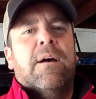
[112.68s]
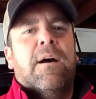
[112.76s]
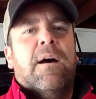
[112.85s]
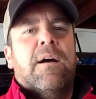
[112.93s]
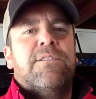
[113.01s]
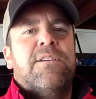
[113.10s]

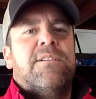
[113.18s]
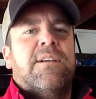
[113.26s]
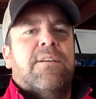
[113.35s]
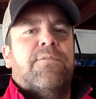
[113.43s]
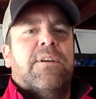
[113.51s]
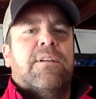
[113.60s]
Uh, just to
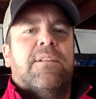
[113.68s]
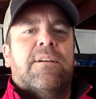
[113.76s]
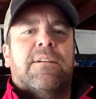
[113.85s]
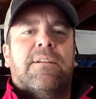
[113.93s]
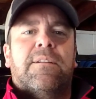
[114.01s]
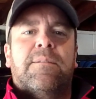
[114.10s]
give you a
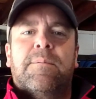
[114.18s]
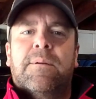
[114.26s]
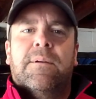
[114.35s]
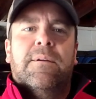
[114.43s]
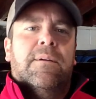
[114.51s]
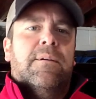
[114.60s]
little
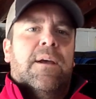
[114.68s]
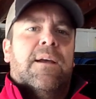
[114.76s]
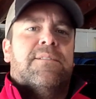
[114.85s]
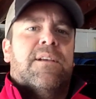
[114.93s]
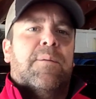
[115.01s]
heads